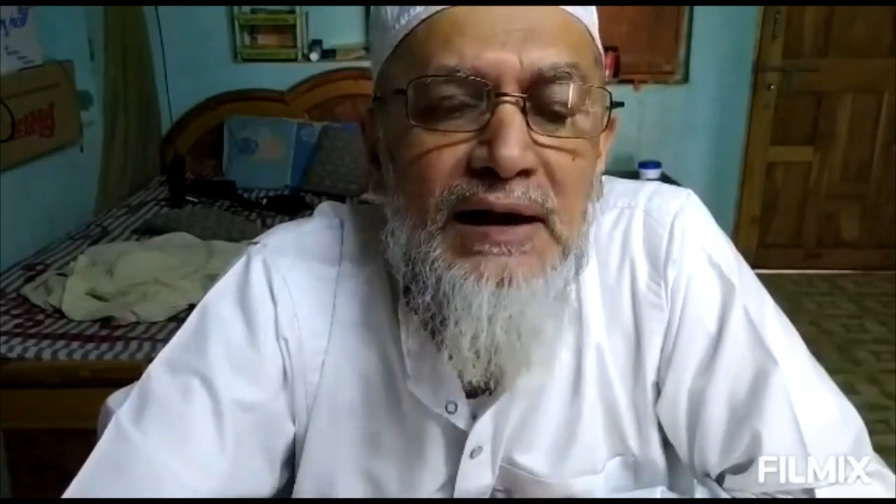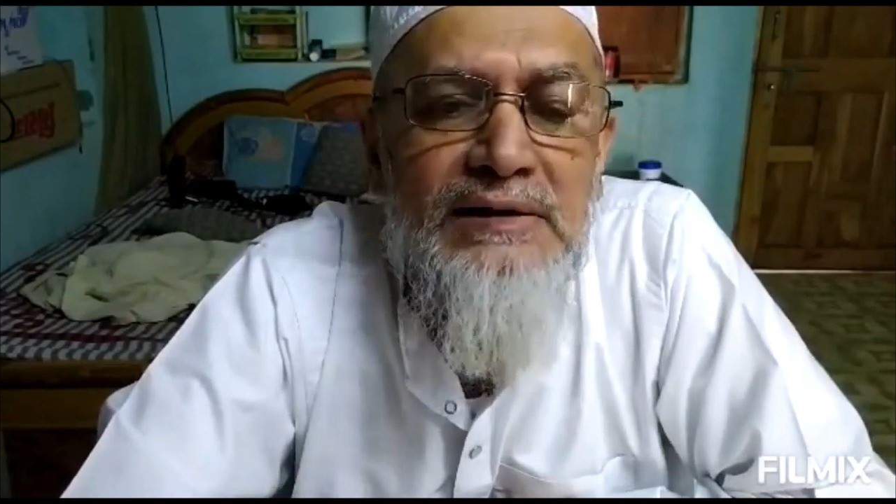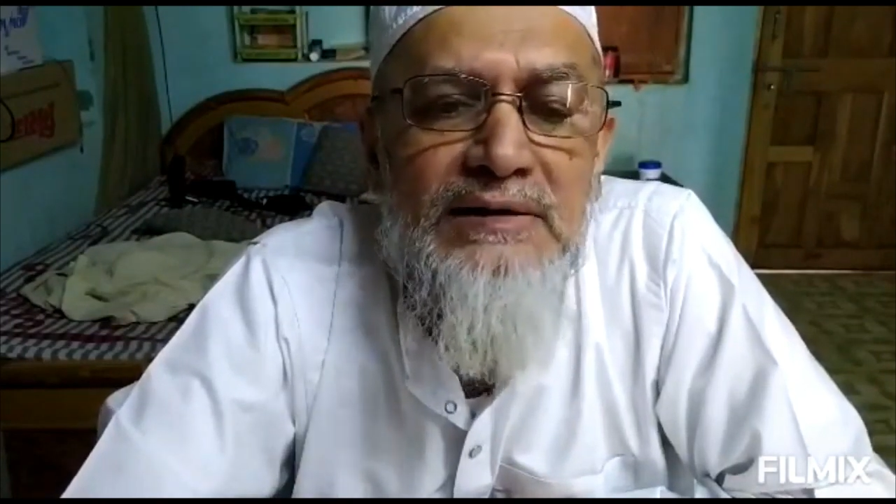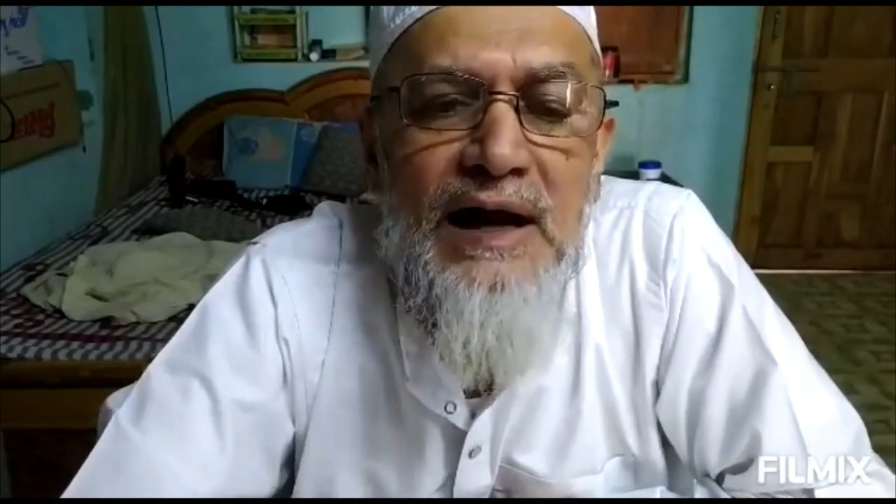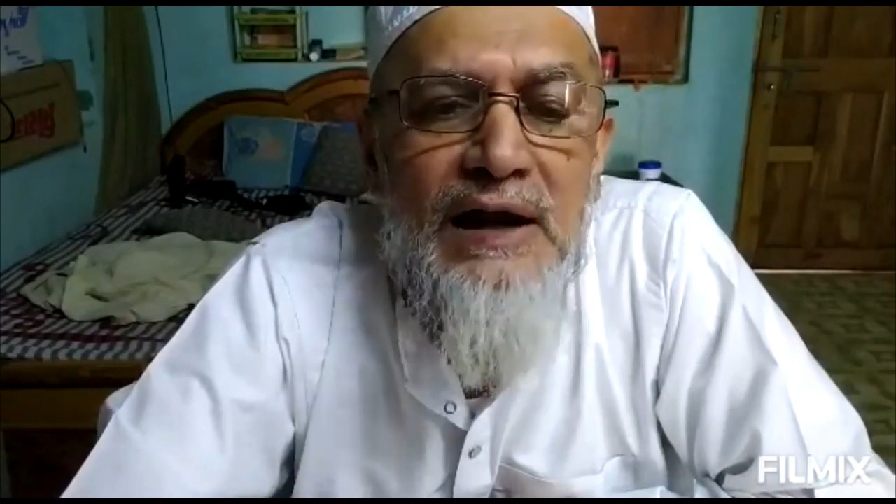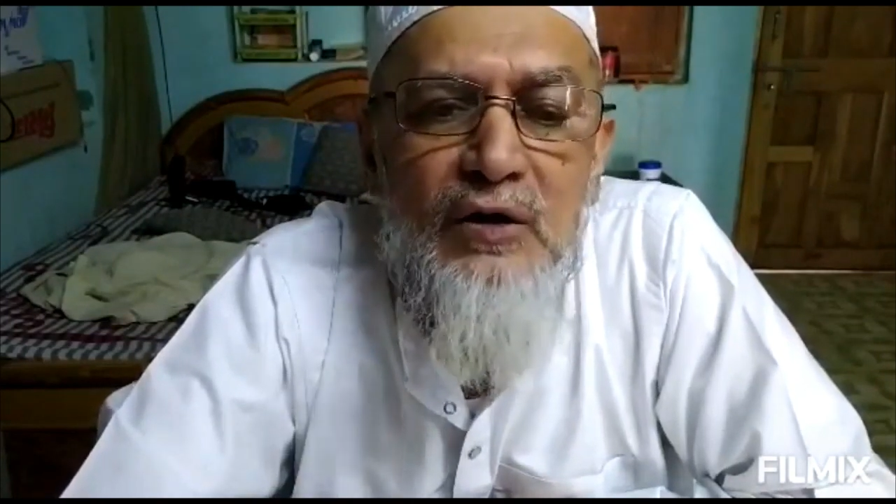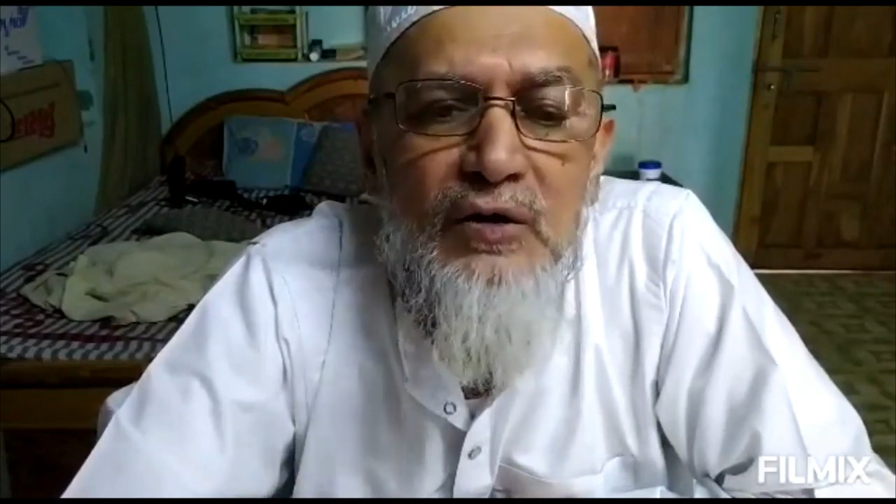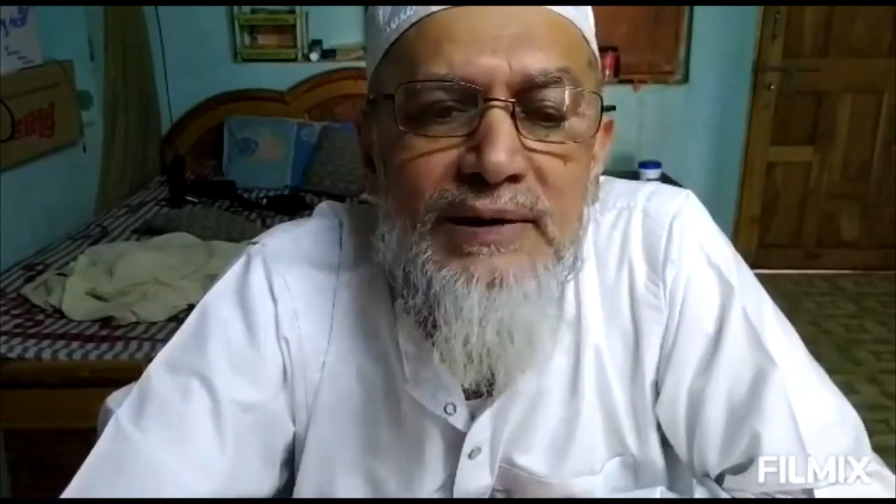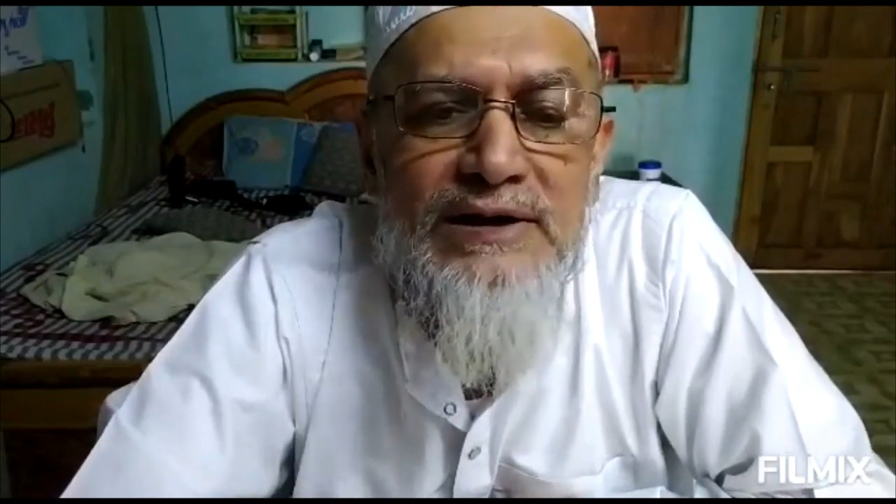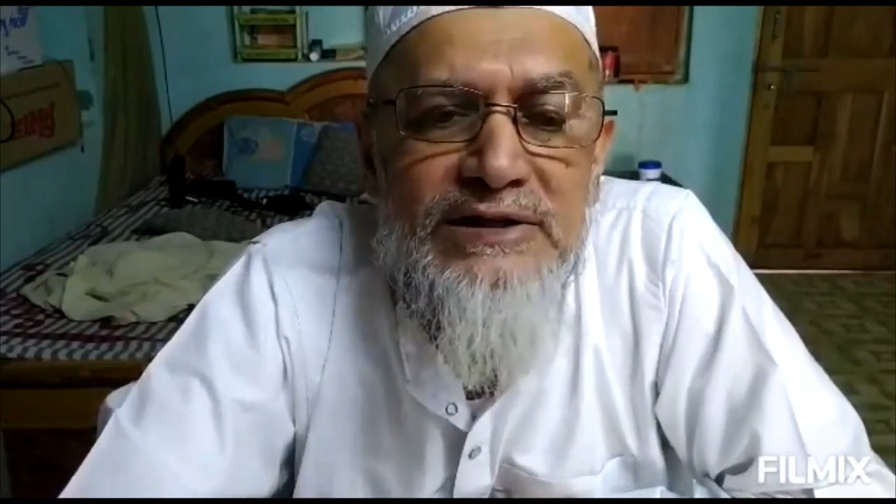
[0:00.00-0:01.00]
until
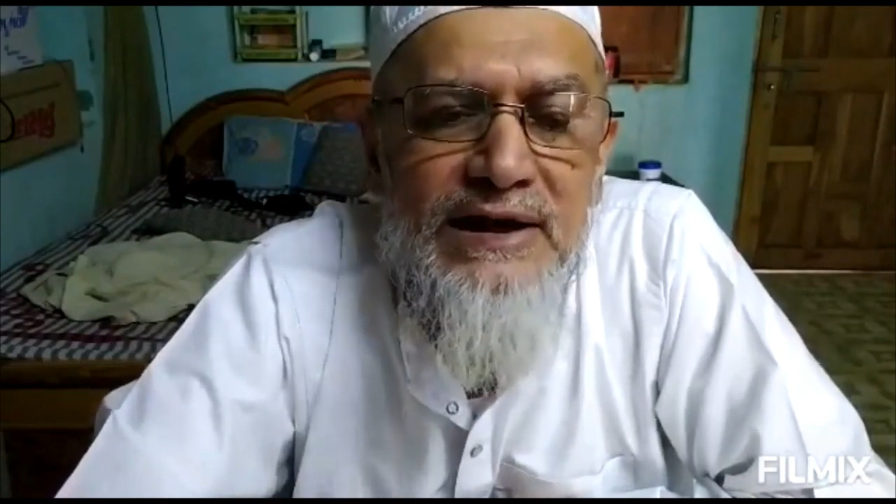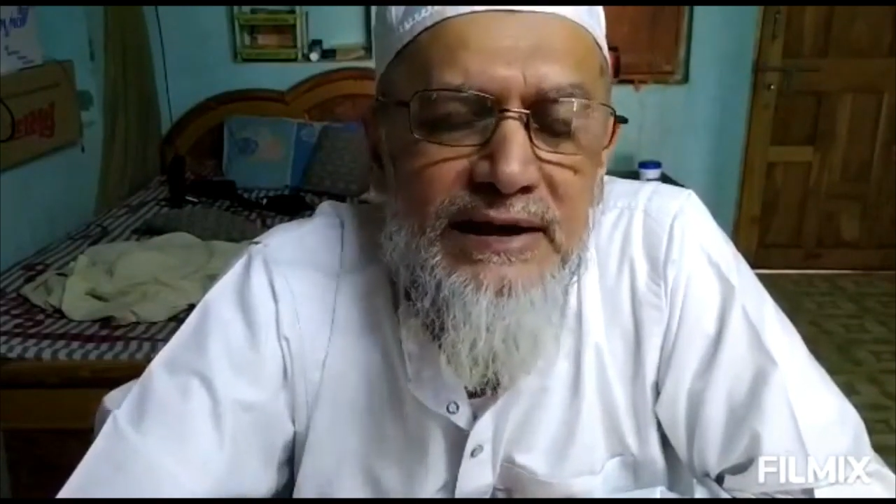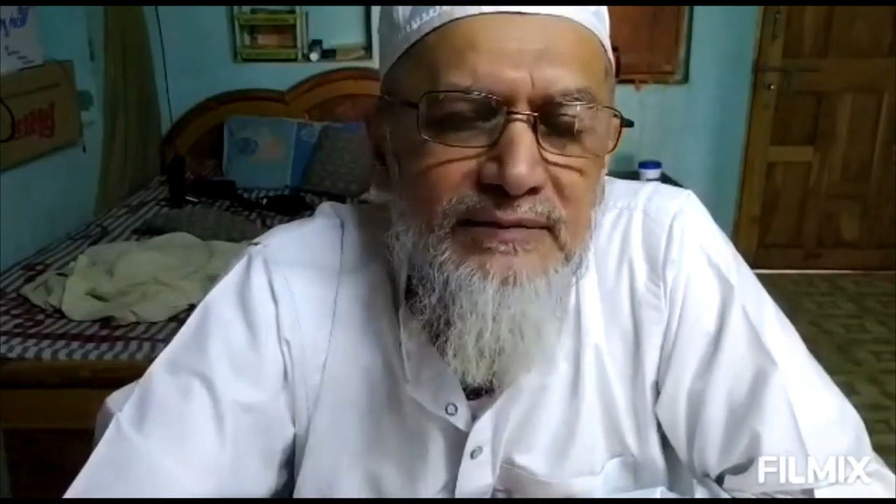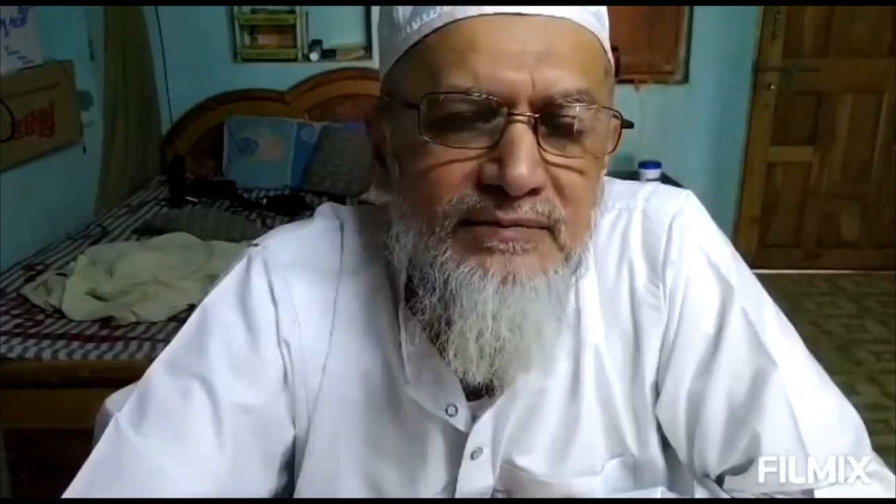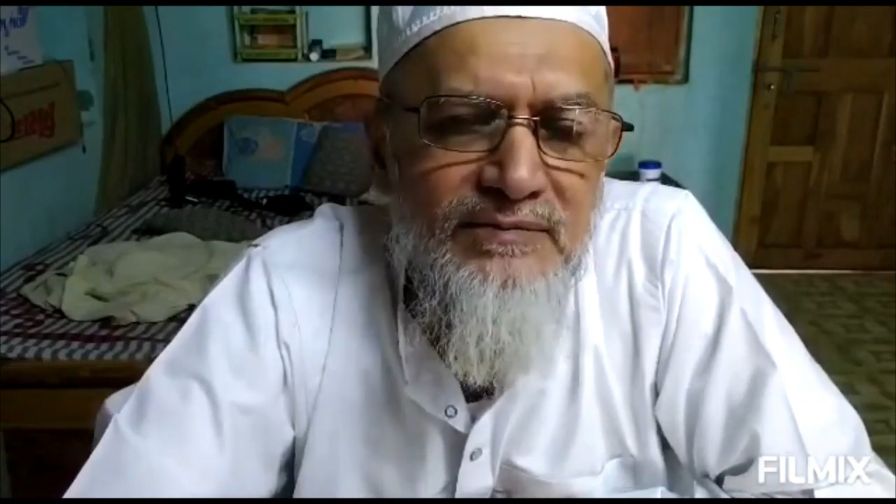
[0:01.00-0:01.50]
you will see,